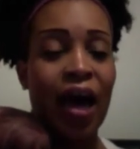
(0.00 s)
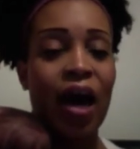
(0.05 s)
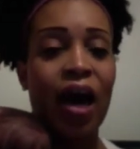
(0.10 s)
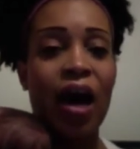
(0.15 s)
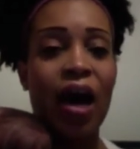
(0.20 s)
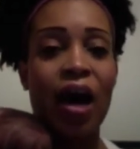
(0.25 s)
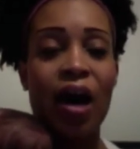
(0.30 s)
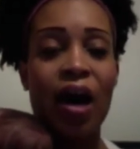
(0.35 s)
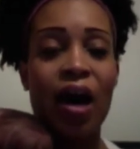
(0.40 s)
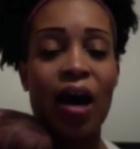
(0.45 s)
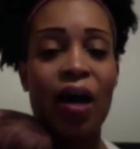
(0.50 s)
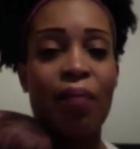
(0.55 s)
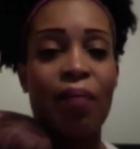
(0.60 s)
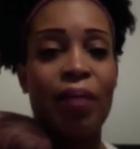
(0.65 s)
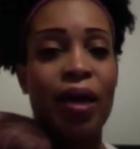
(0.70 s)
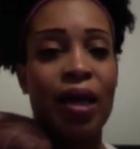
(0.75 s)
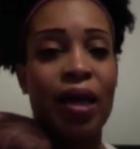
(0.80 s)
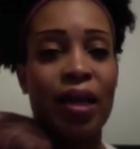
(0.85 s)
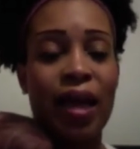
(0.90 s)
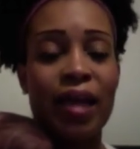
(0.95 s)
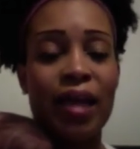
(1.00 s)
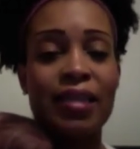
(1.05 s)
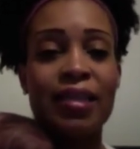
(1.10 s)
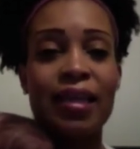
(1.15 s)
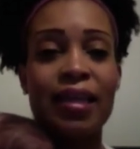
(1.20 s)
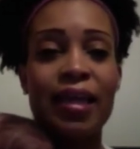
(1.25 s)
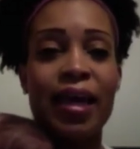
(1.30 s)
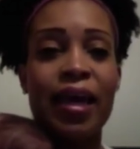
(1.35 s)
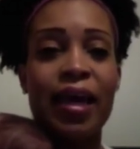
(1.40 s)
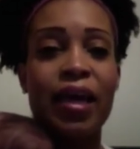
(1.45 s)
and
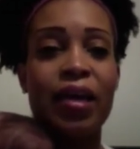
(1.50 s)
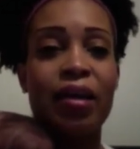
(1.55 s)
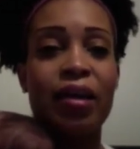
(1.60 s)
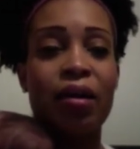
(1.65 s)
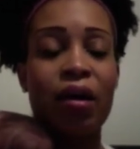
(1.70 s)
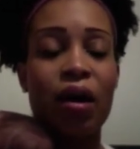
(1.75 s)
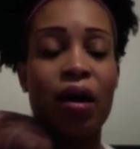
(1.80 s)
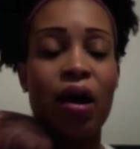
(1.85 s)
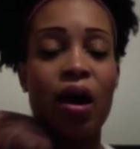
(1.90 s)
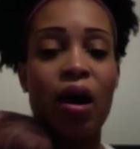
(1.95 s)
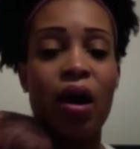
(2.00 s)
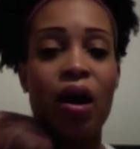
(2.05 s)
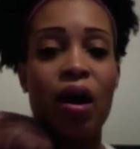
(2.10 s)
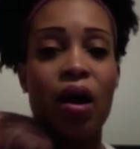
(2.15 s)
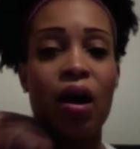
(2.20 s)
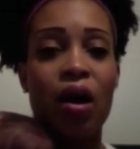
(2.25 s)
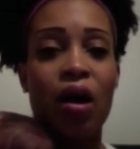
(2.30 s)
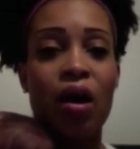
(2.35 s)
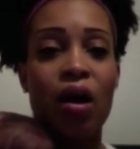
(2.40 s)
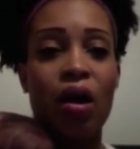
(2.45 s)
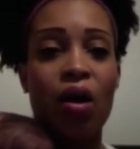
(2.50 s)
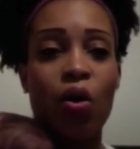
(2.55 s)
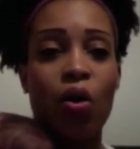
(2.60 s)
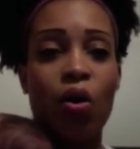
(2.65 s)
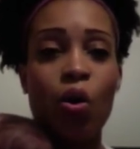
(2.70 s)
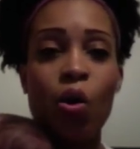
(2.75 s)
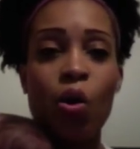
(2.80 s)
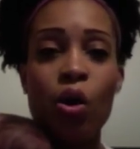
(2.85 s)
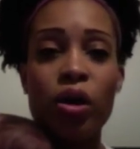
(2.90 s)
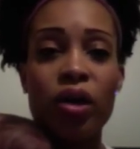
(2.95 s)
delayed
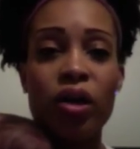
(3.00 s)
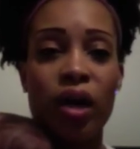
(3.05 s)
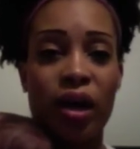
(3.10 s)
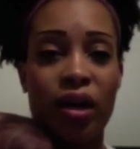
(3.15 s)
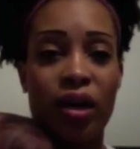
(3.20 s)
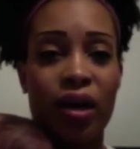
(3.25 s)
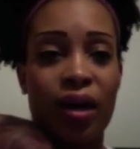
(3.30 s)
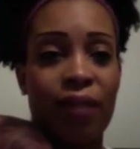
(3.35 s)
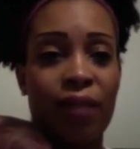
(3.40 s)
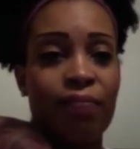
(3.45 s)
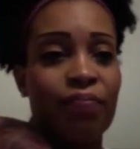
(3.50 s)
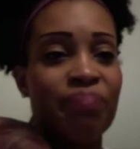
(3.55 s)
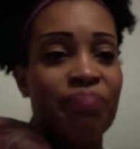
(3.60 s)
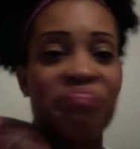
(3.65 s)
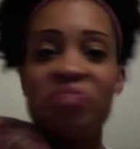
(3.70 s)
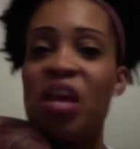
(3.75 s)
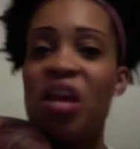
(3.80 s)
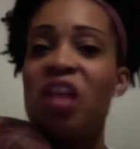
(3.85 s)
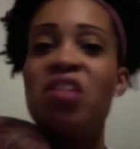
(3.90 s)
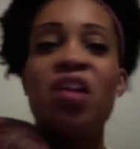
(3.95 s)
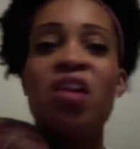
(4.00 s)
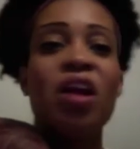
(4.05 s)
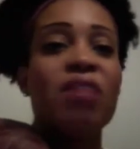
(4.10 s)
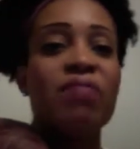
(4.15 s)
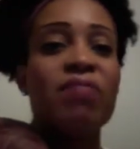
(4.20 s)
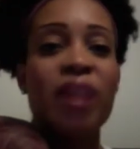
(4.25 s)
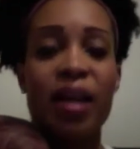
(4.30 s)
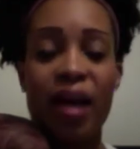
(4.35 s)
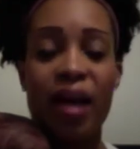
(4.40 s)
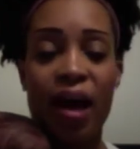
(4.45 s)
cord cutting. None of
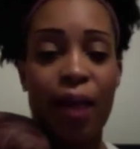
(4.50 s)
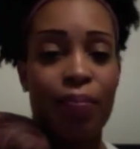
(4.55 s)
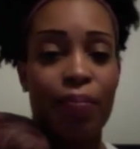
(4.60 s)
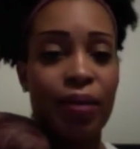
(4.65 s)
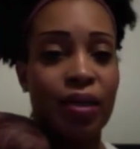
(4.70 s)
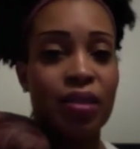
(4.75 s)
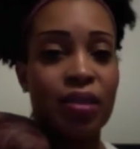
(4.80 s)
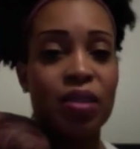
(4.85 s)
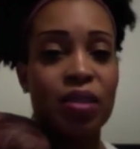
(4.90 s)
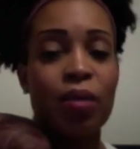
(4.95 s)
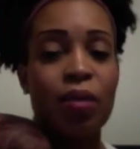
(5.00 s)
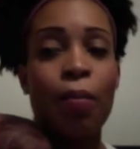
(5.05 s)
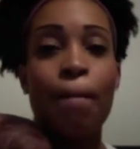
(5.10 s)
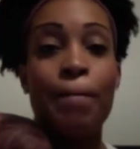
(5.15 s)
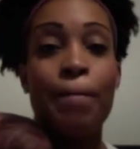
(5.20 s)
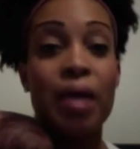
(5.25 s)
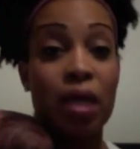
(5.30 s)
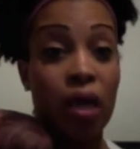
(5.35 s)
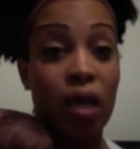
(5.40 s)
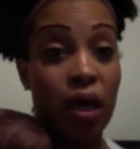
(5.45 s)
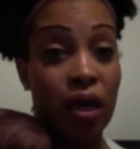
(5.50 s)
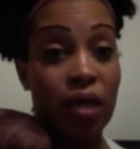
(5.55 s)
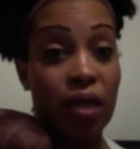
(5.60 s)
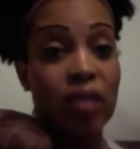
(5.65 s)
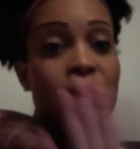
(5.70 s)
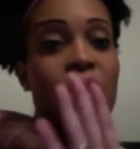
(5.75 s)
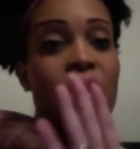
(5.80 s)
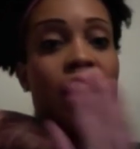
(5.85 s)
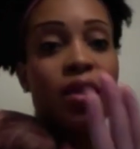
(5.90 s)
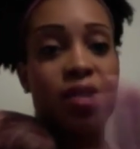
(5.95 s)
that happened
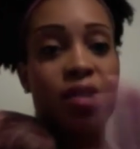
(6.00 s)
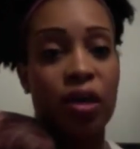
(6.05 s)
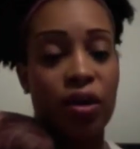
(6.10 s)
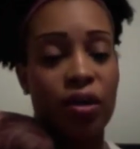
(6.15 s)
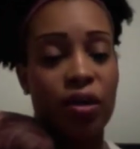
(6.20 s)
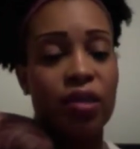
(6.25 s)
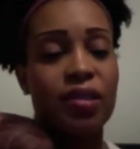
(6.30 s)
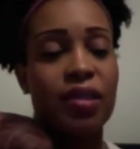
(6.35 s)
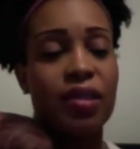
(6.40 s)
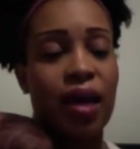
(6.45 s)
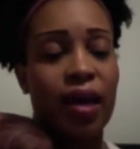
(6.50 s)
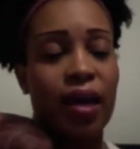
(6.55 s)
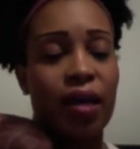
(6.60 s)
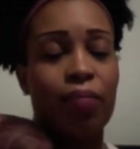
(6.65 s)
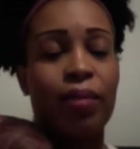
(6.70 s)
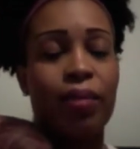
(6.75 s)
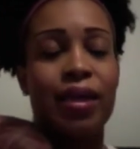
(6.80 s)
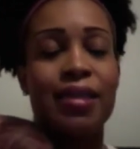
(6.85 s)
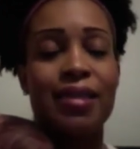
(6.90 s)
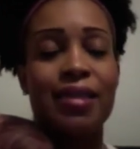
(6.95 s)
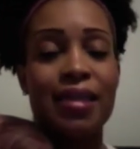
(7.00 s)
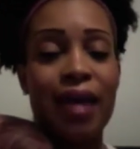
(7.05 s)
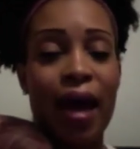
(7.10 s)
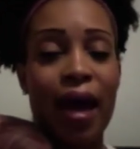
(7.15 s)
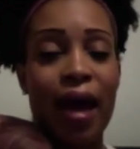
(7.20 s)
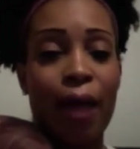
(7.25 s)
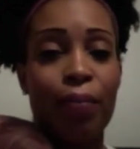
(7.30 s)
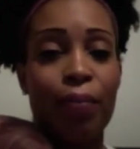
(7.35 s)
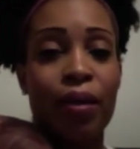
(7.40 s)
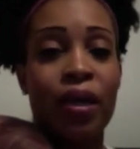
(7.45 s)
because, I'll tell you in a second, but it didn't
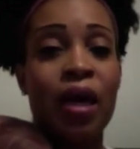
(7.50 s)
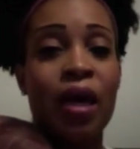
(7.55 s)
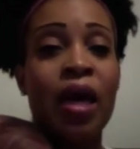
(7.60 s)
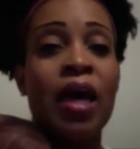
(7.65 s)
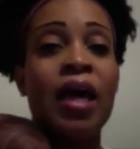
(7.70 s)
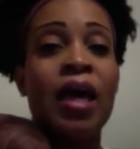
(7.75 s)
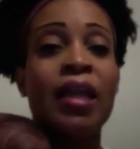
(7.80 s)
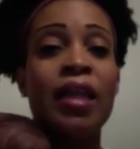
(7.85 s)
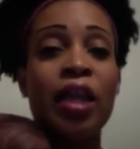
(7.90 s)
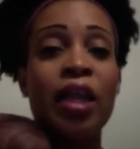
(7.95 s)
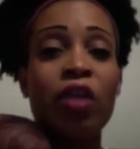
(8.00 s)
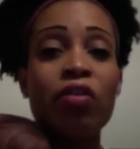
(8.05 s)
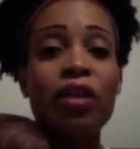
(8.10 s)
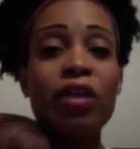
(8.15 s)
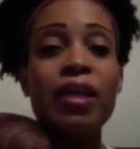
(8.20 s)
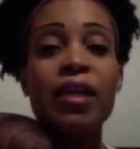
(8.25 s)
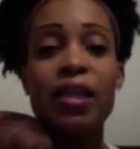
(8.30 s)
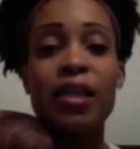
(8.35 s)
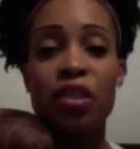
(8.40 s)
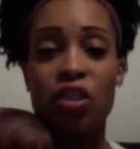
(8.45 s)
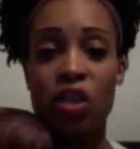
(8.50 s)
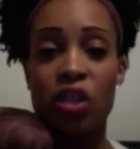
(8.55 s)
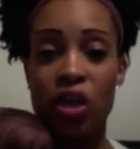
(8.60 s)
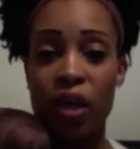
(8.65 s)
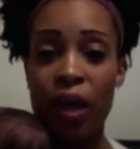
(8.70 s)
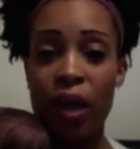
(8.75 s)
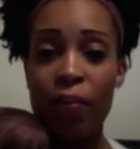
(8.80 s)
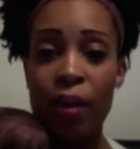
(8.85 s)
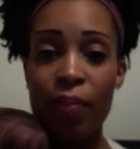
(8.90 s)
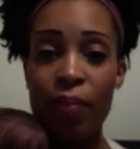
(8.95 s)
happen. Literally, they took
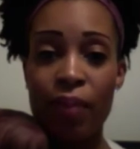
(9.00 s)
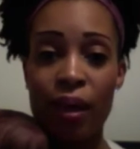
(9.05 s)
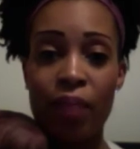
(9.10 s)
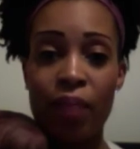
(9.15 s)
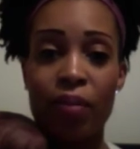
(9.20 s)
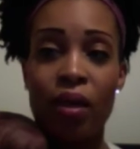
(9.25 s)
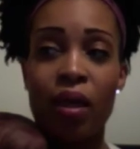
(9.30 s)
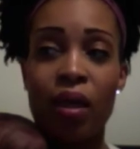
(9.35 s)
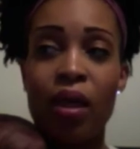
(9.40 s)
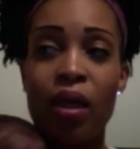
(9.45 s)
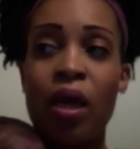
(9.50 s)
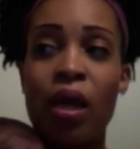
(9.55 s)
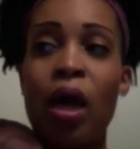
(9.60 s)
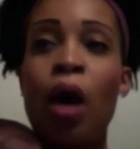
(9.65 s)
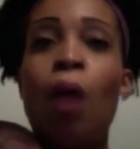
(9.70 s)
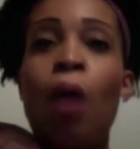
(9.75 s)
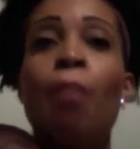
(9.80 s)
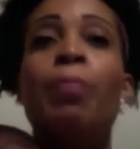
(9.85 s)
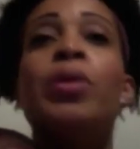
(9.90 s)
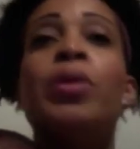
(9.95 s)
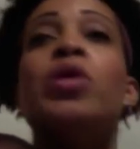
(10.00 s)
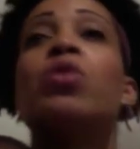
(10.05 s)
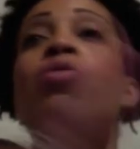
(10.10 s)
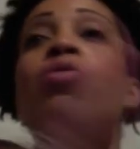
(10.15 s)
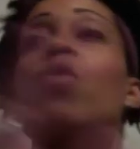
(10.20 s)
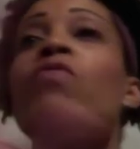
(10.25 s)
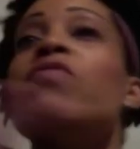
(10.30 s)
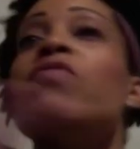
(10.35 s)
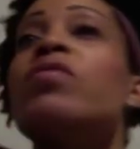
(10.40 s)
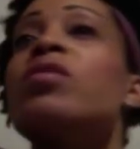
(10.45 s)
out my baby, put her
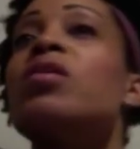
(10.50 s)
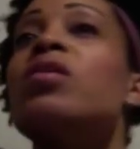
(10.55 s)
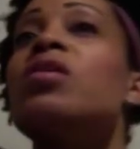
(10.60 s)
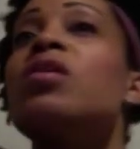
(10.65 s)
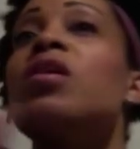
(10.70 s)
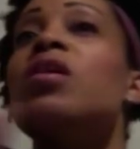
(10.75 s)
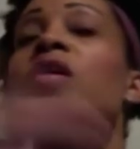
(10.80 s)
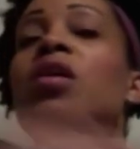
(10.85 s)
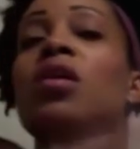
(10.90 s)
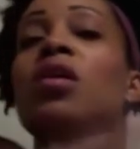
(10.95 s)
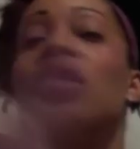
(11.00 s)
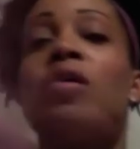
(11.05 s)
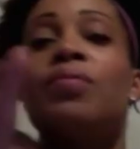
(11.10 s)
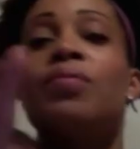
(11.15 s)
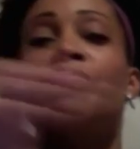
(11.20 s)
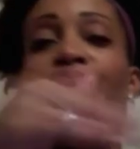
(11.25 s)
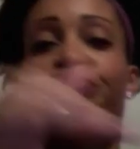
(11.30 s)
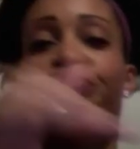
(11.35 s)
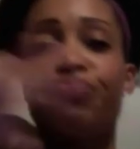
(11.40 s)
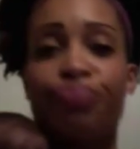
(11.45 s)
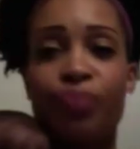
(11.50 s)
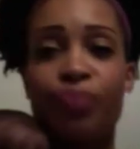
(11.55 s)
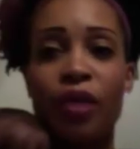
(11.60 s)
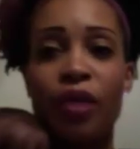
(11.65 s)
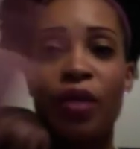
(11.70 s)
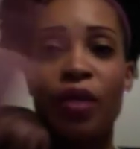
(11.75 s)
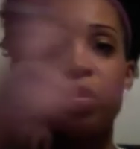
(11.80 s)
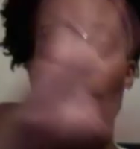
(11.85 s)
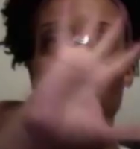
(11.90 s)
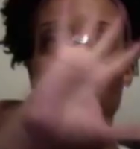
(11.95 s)
over the
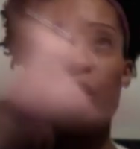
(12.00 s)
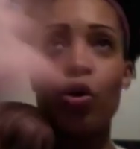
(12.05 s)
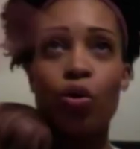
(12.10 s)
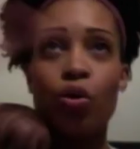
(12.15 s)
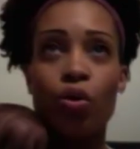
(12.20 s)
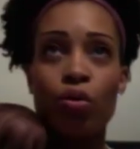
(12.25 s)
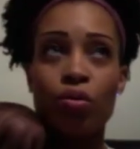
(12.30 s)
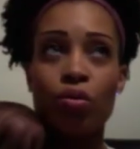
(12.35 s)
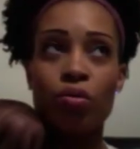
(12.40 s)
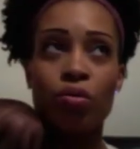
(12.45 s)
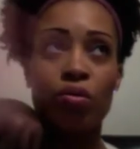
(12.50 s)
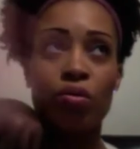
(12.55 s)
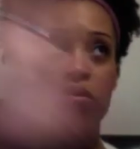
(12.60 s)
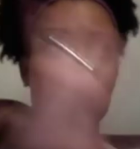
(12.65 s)
little,